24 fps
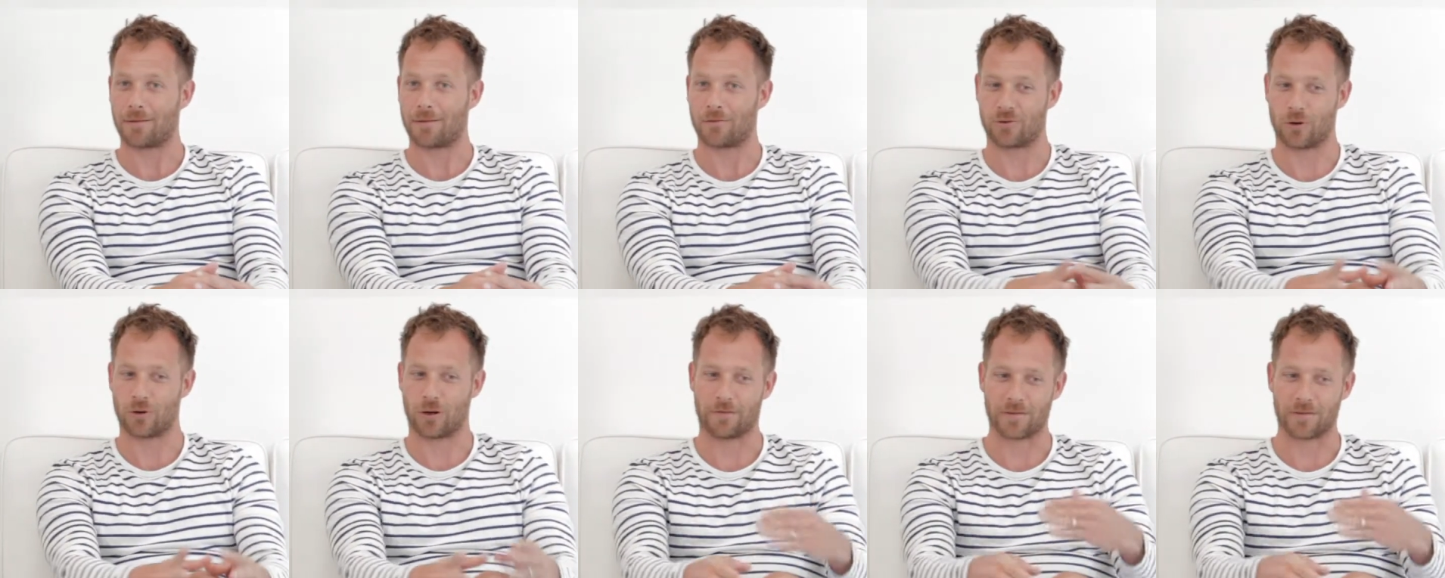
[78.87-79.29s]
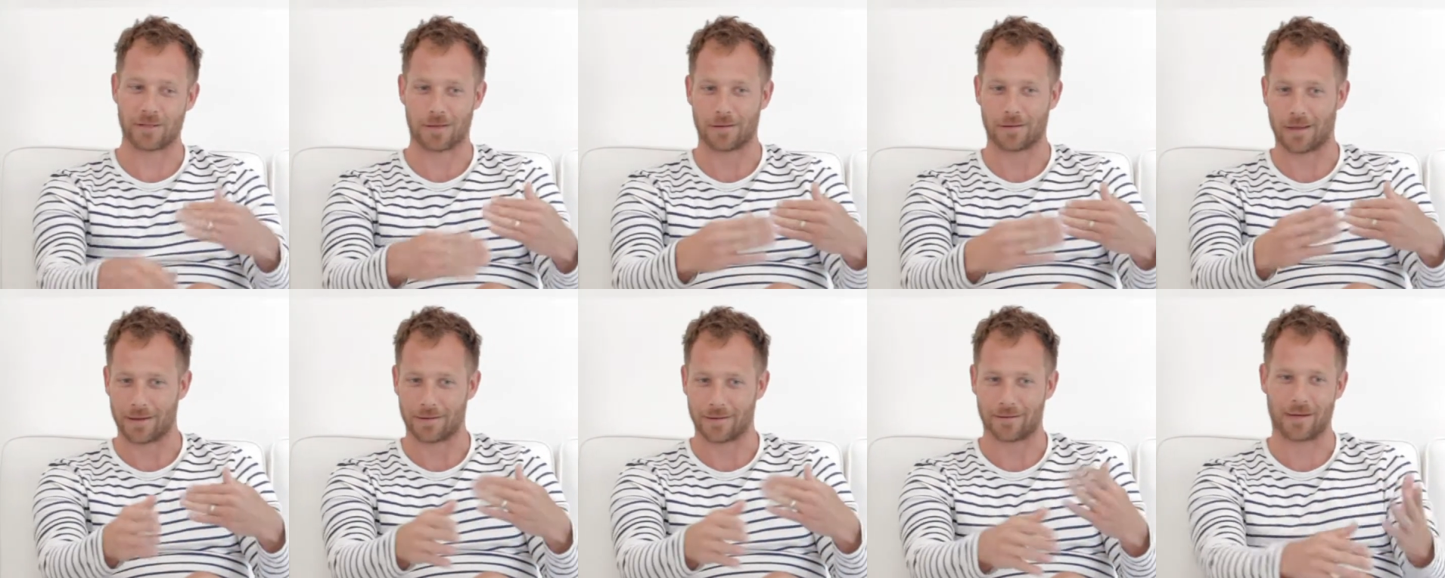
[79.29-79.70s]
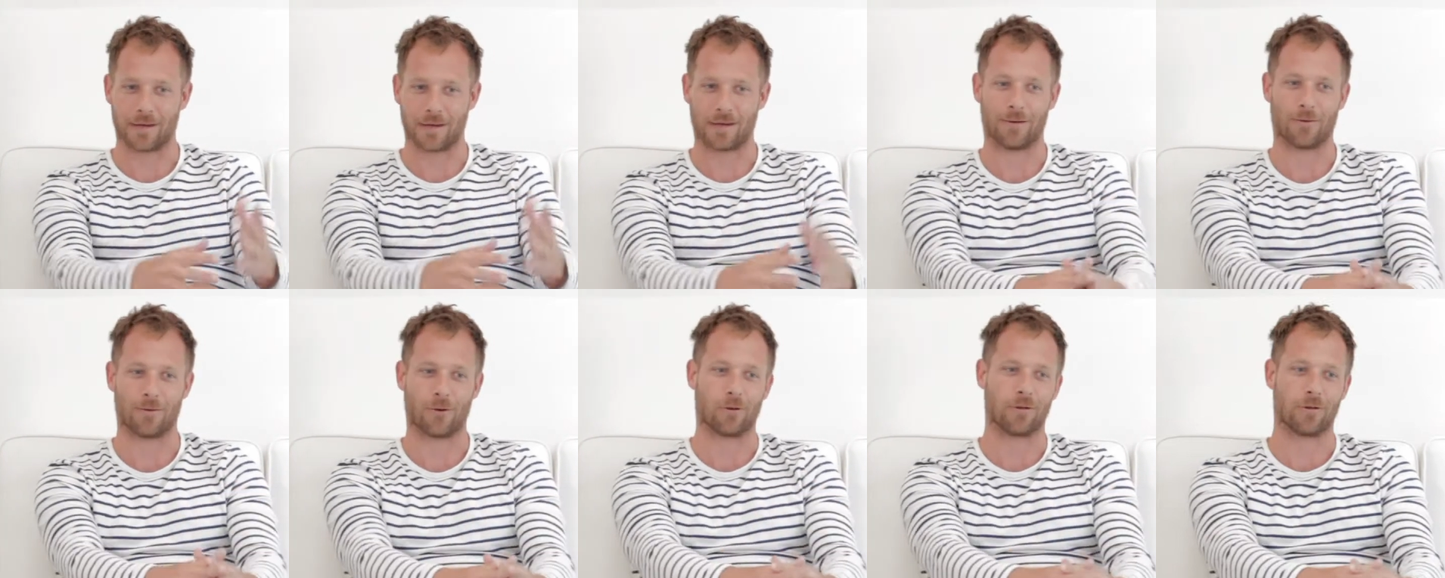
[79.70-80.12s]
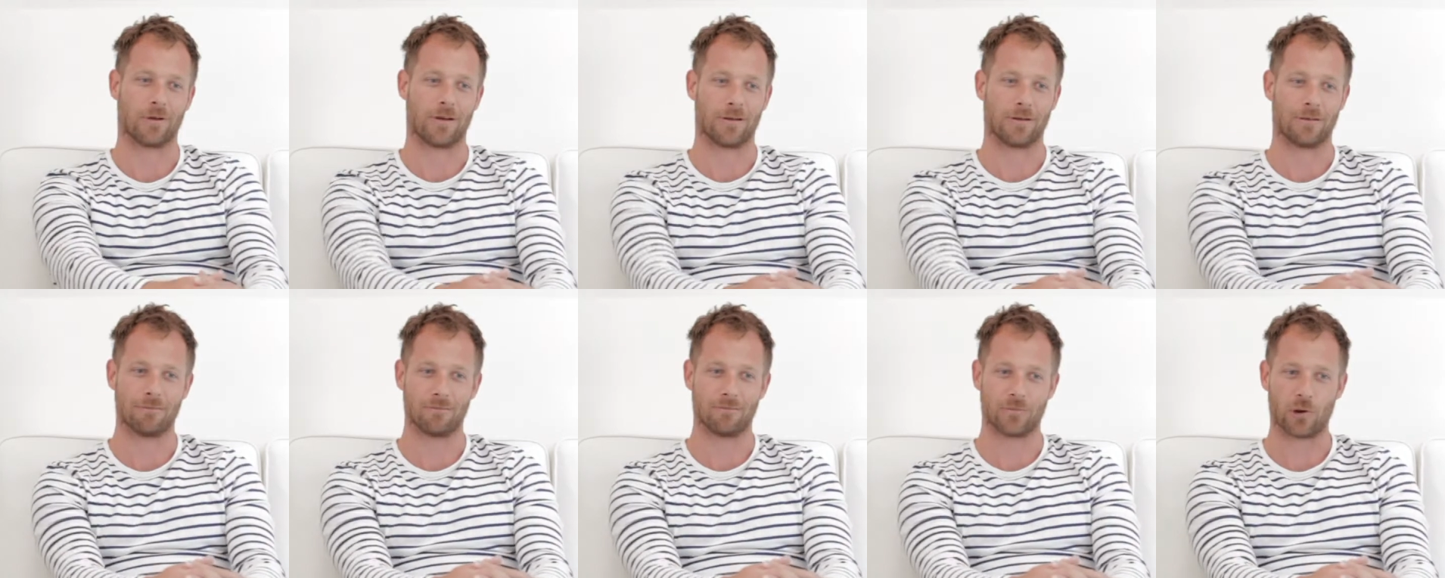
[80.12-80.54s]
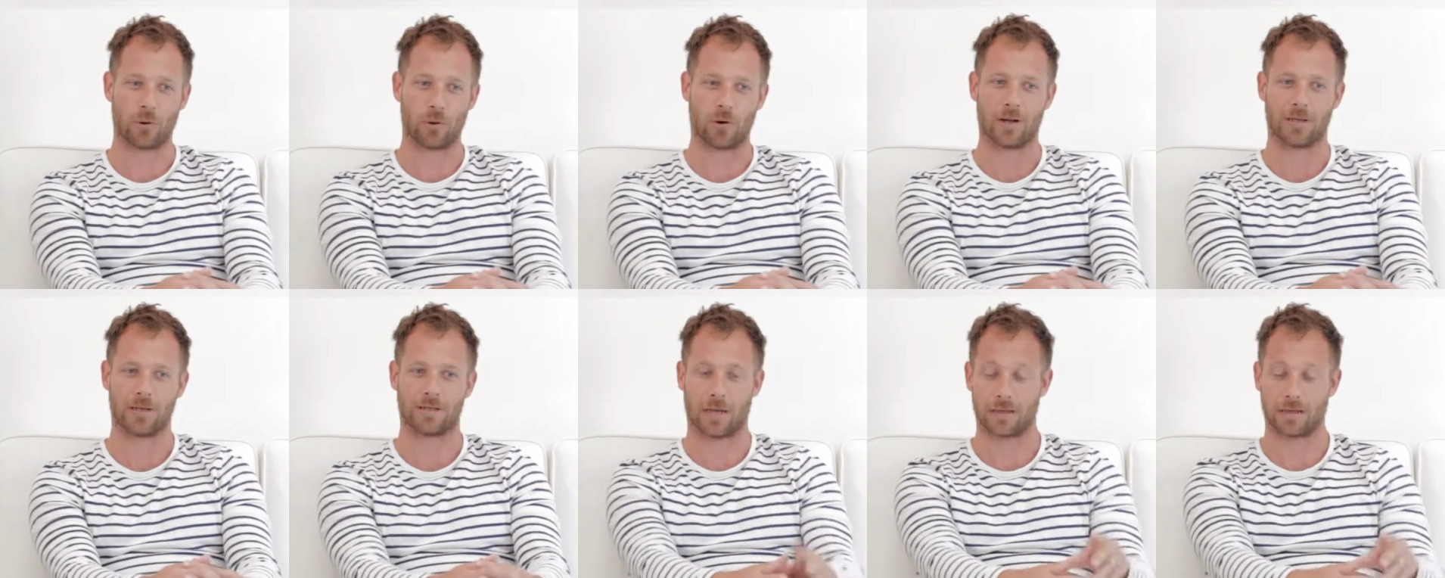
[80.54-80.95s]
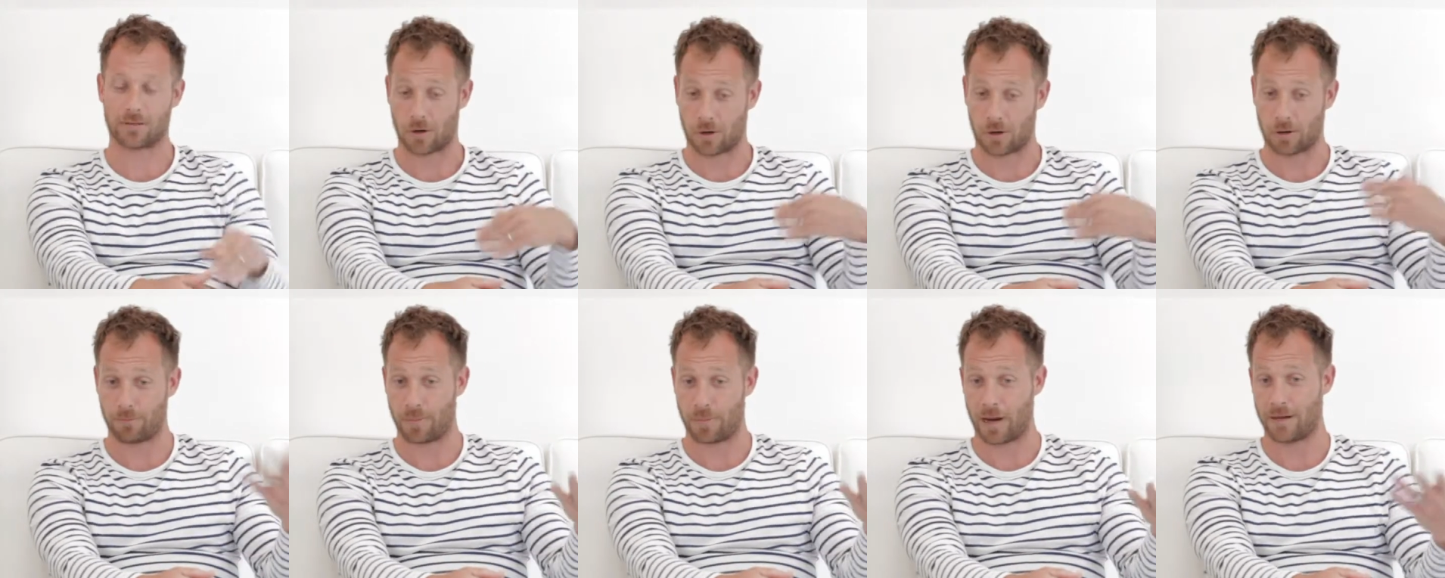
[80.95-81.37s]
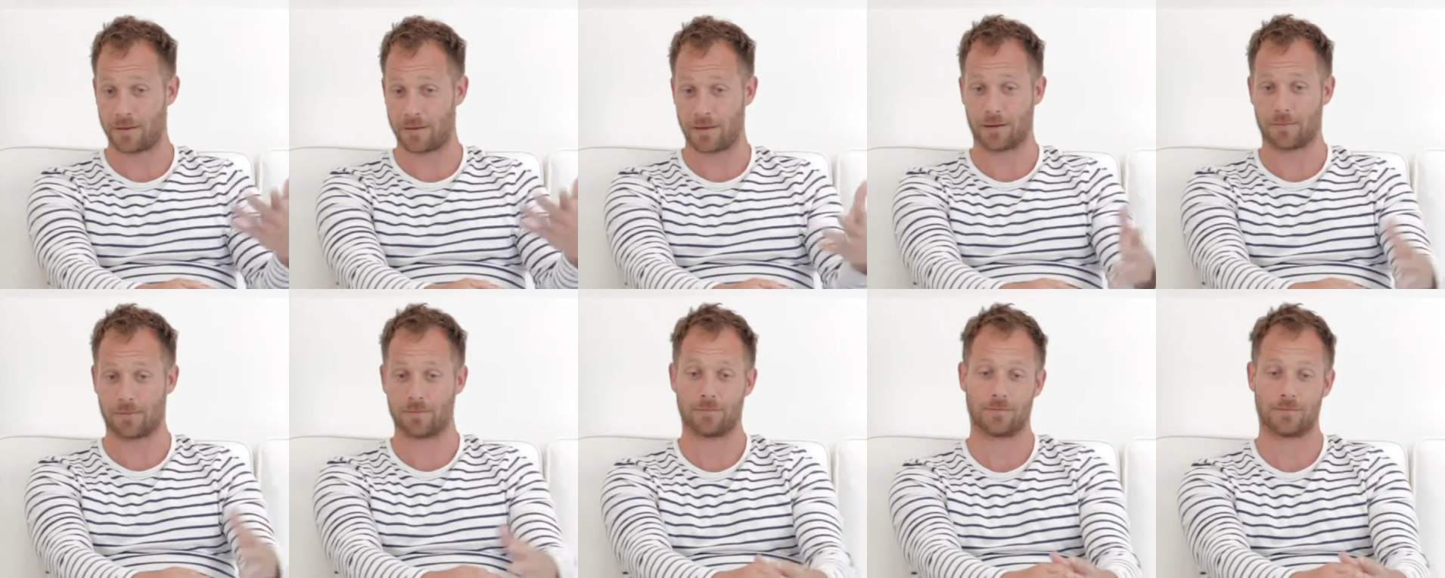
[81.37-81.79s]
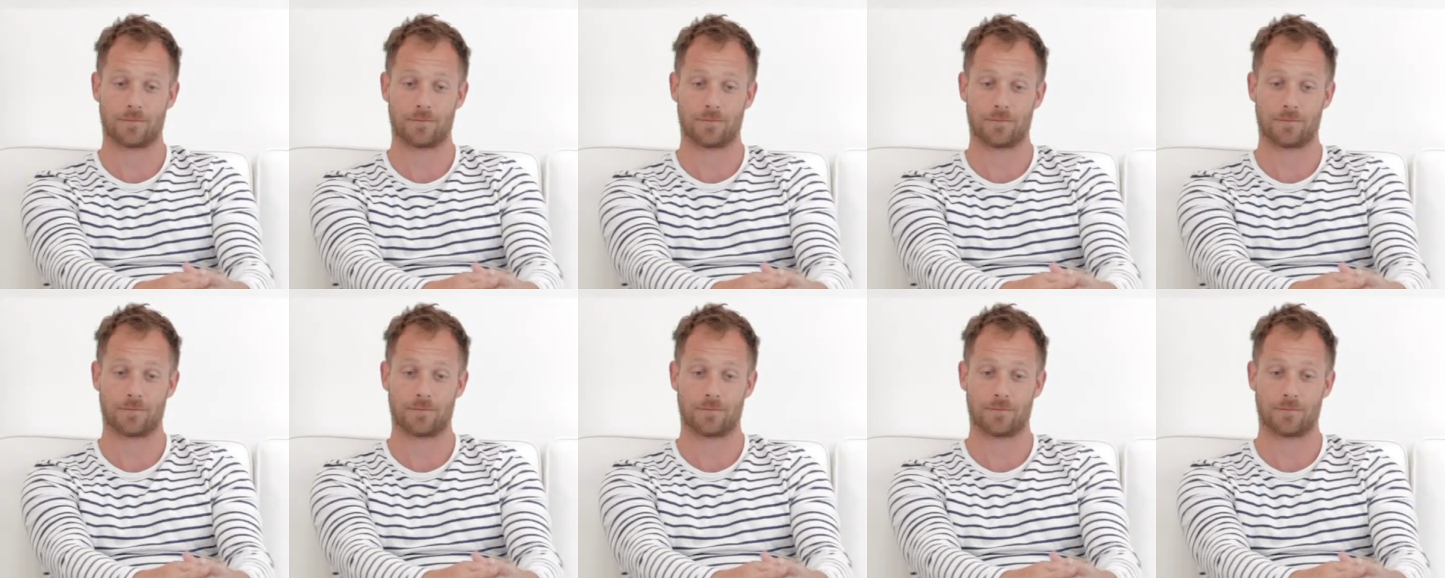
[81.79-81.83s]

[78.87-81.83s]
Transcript: Sort of as a late teen, early 20s, I started painting.